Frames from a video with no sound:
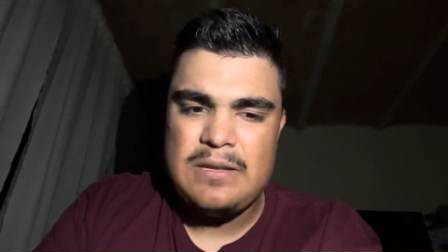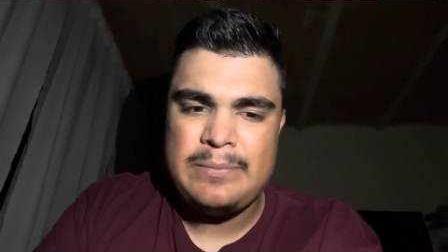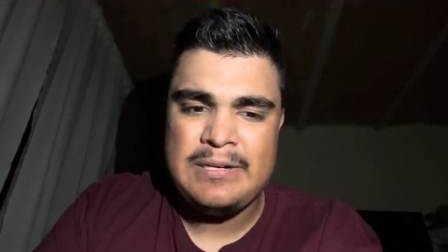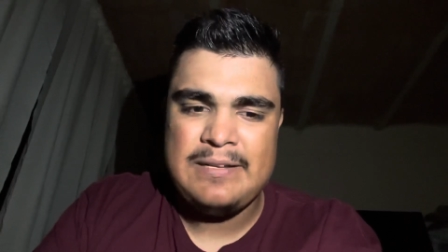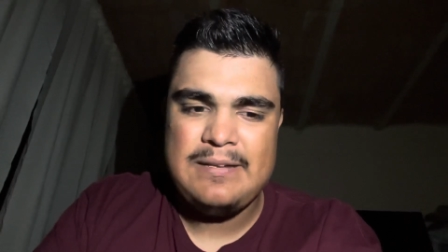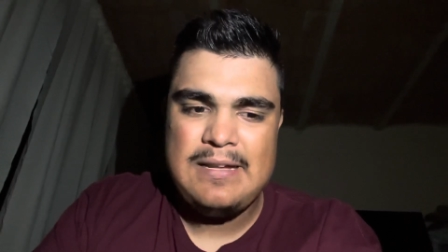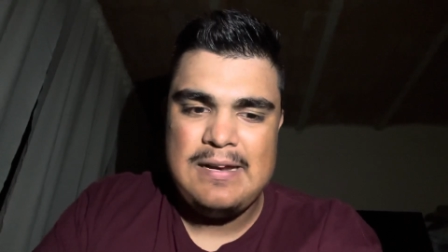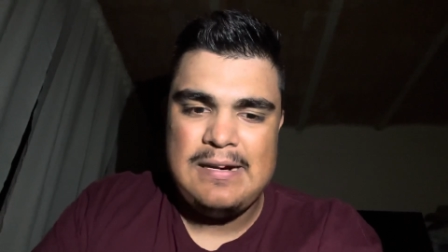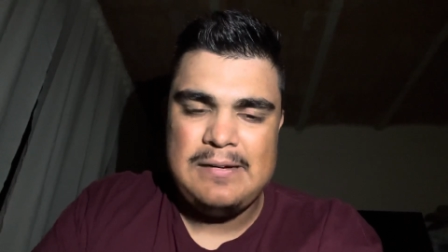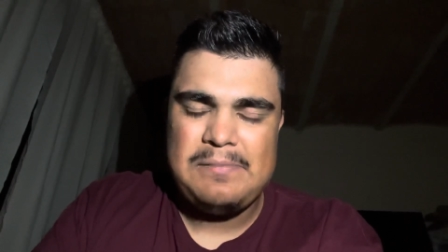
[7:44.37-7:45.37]
But
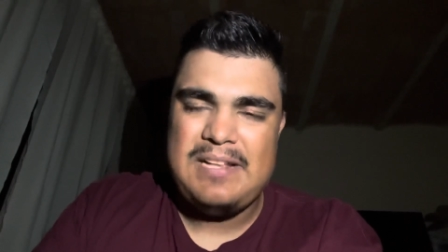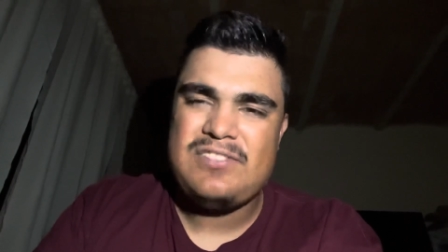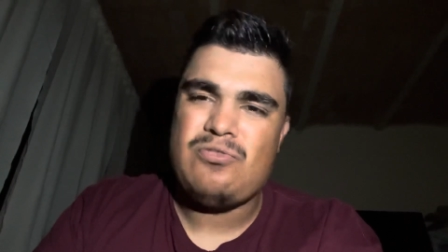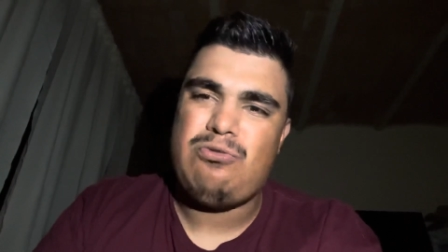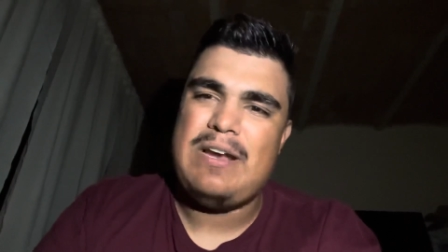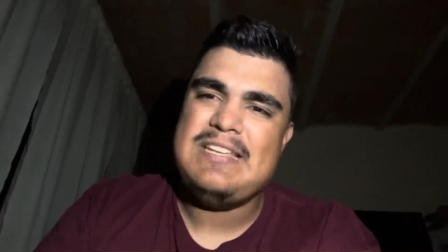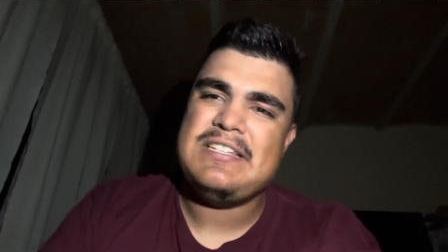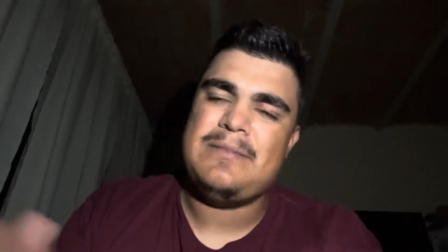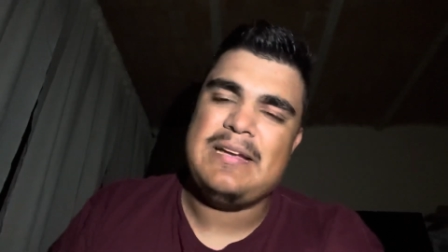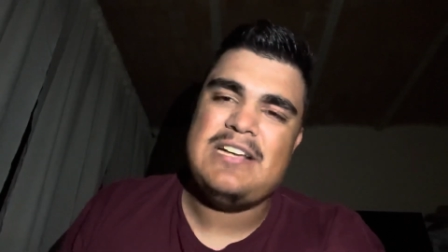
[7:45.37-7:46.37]
that's crazy
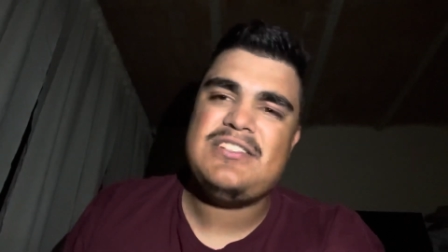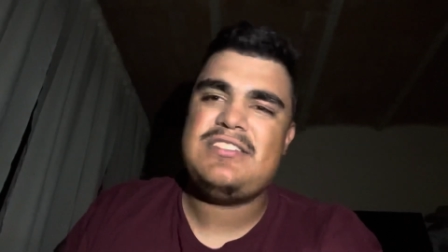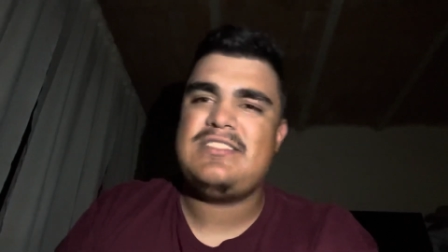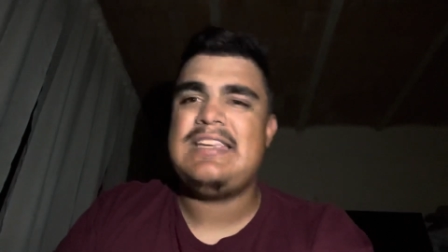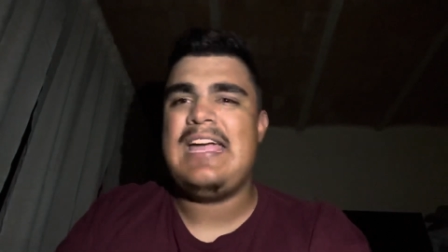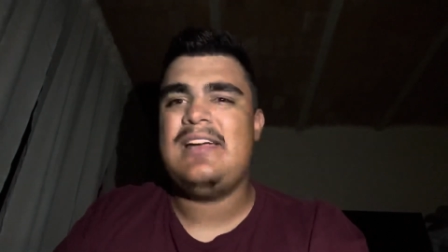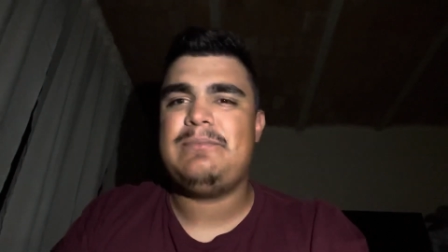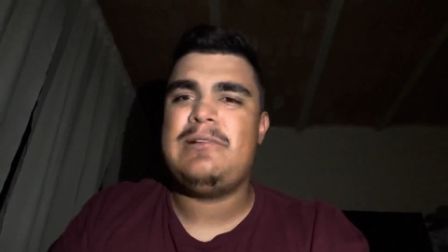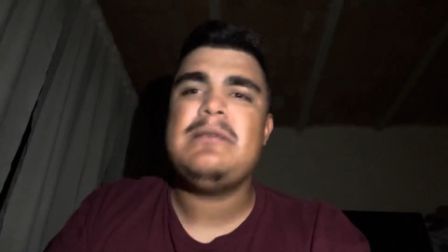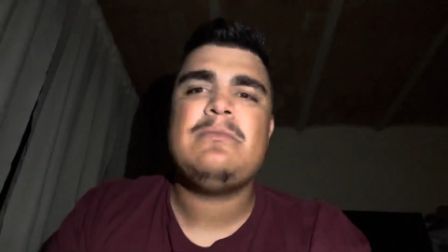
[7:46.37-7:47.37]
to me. I just can't
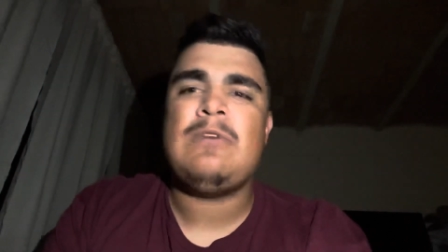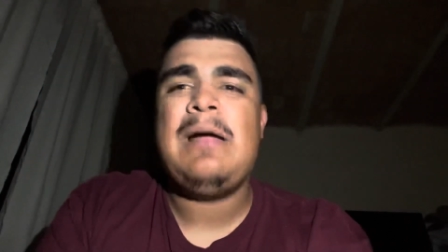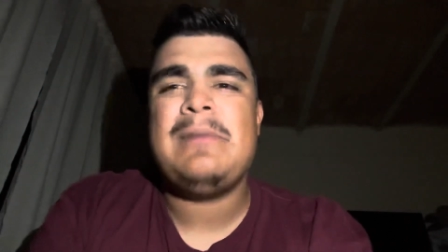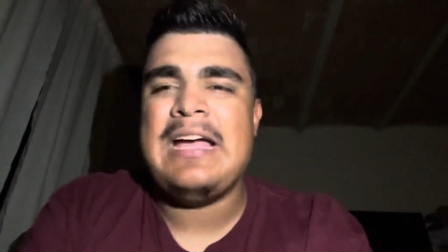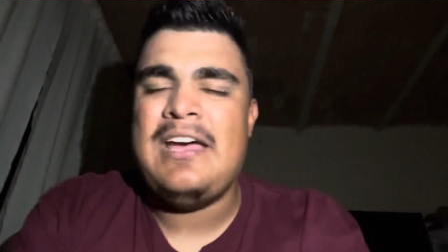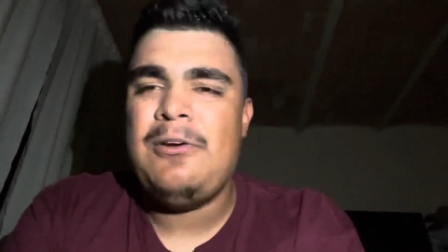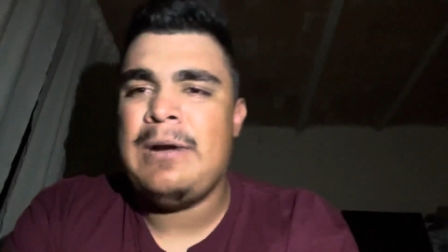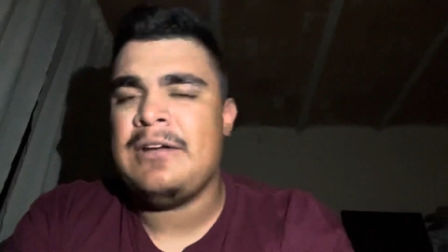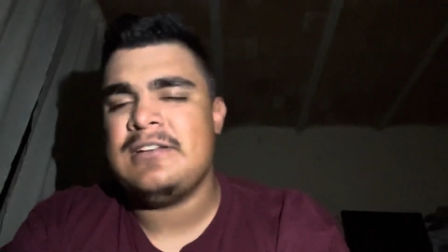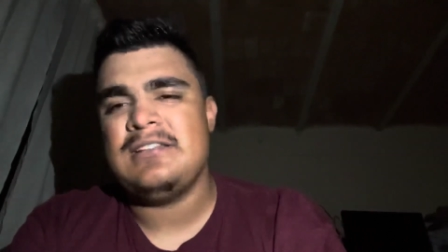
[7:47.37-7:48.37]
wrap my head
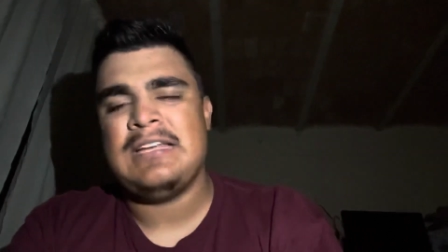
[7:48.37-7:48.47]
around it.